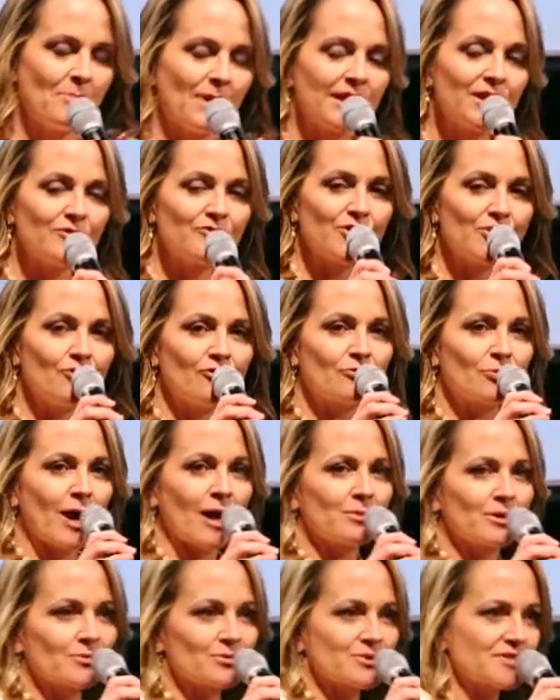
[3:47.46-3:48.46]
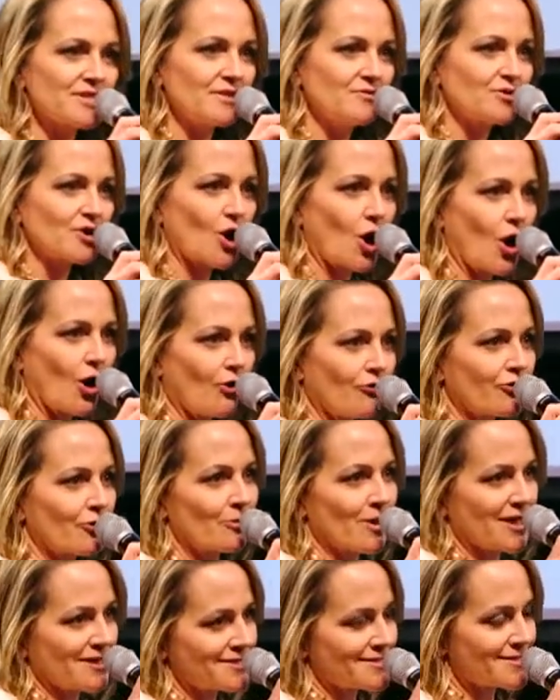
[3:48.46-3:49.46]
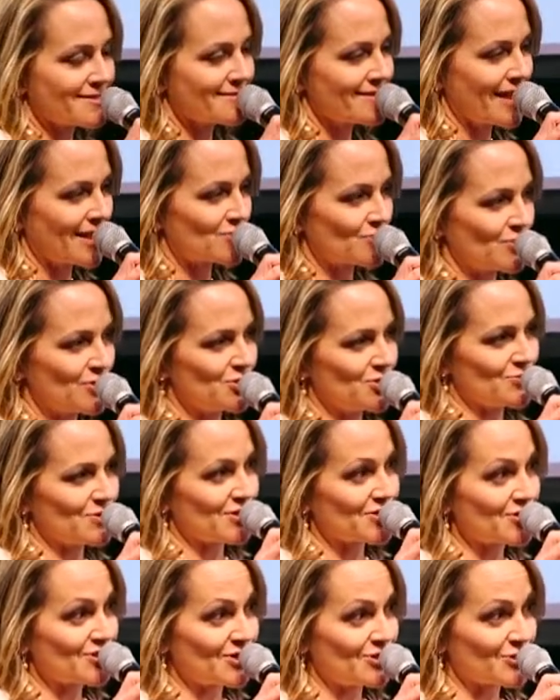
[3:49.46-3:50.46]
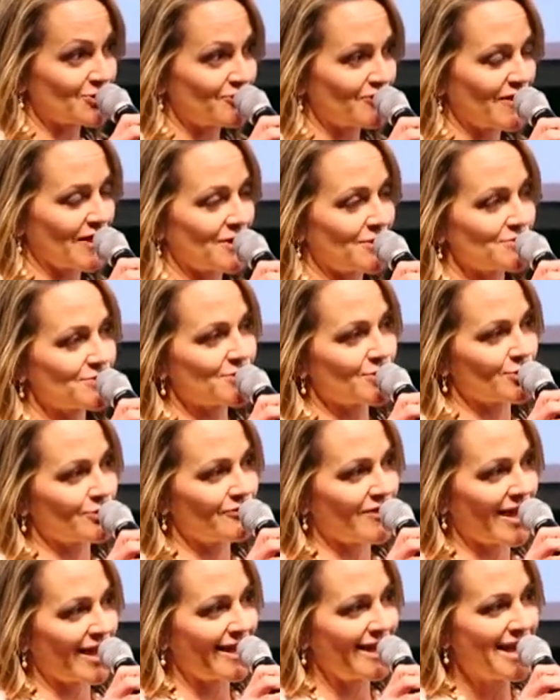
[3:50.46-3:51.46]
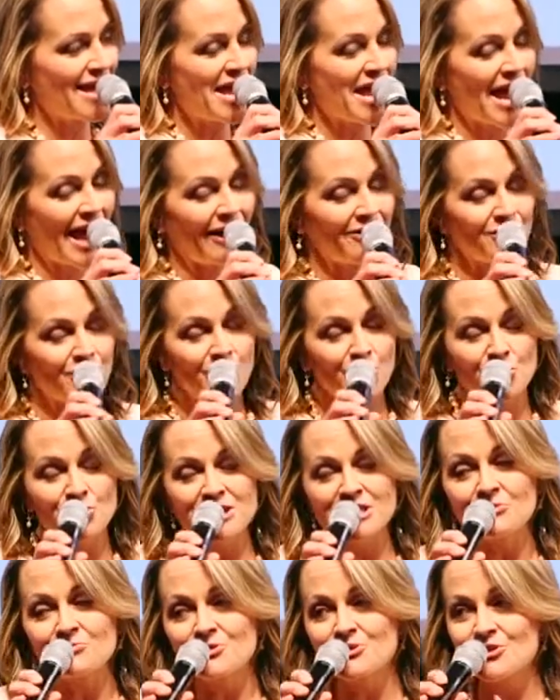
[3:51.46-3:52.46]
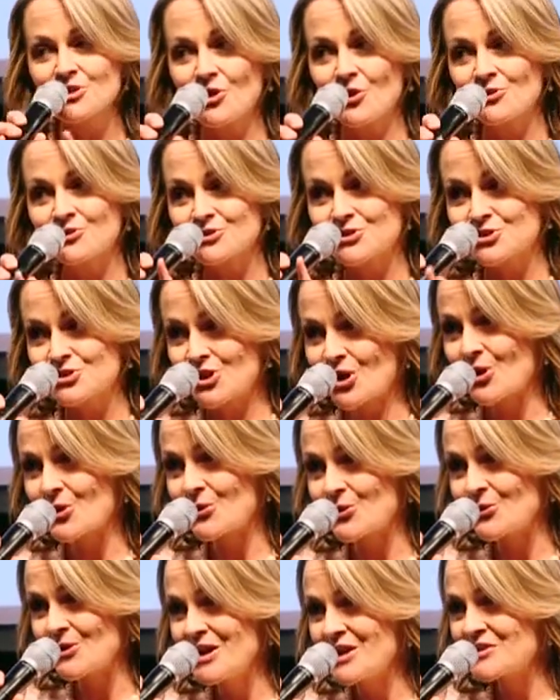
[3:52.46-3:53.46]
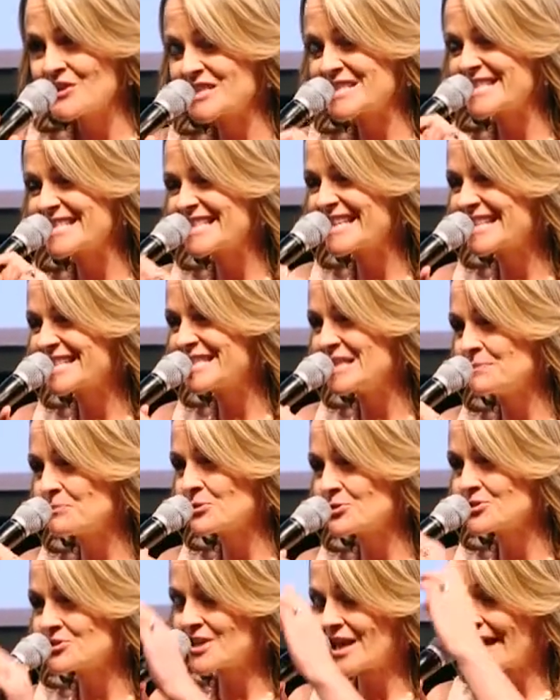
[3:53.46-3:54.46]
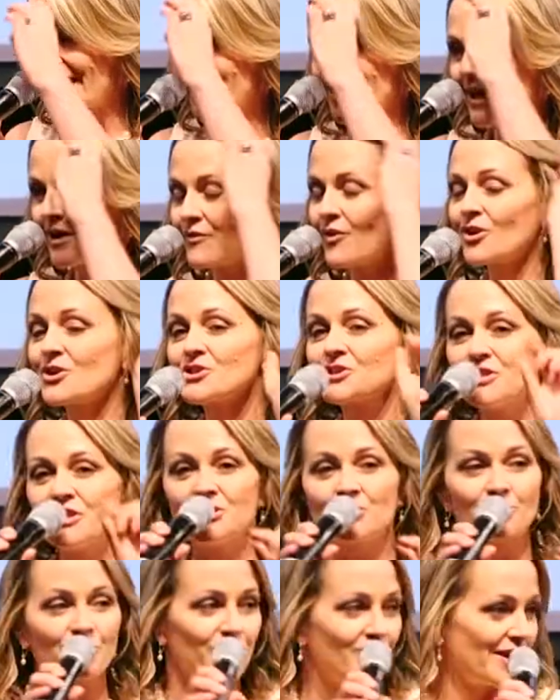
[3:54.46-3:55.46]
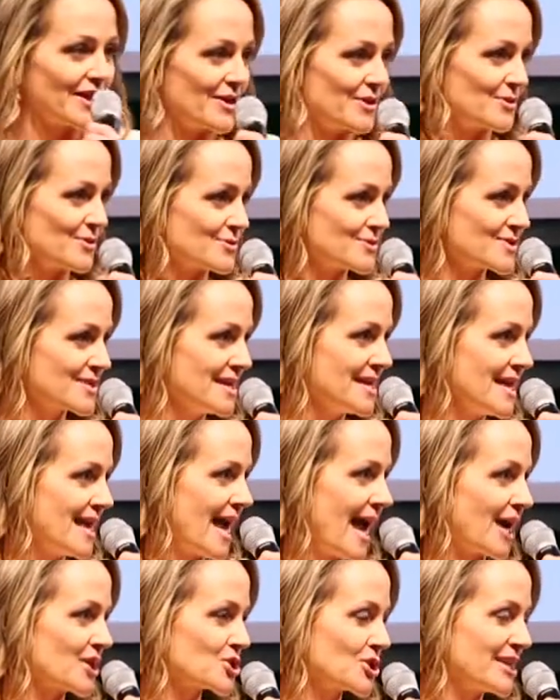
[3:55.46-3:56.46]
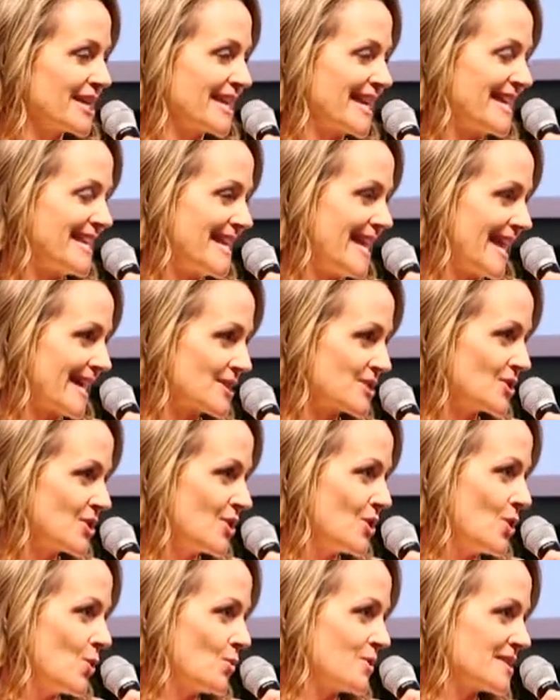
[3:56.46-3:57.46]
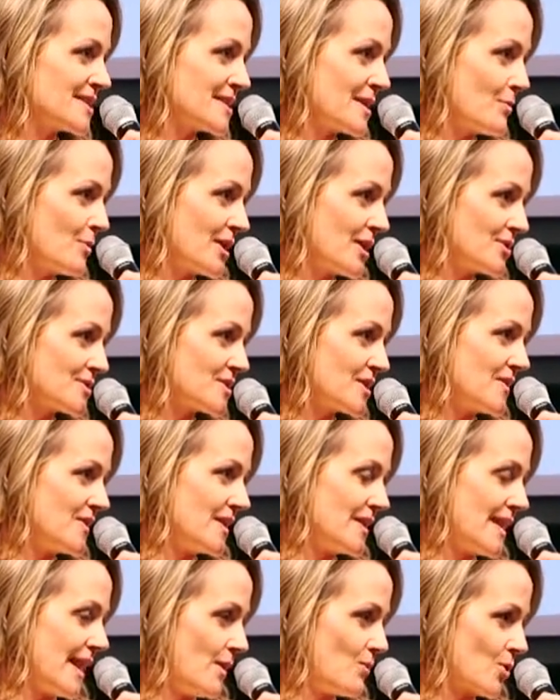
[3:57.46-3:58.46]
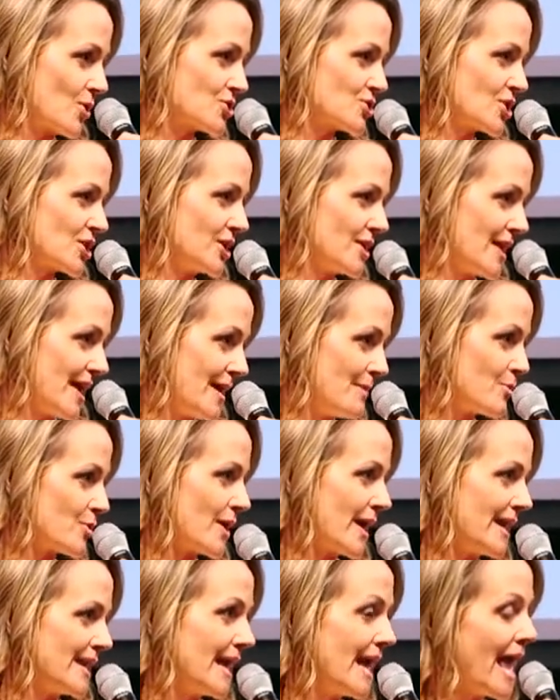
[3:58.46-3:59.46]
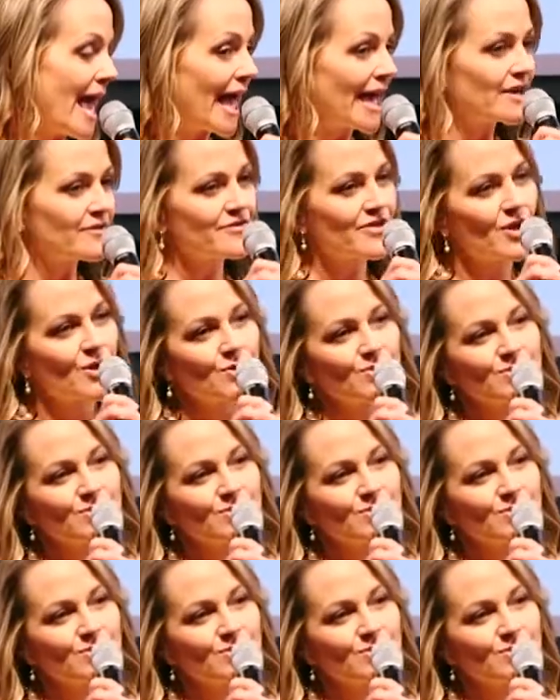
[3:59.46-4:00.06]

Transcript: Many of you have probably received a call from us as we do the Senior Fellow Survey, and the early results show that 60% of our Senior Fellows actually connect with someone else in the network to collaborate. And of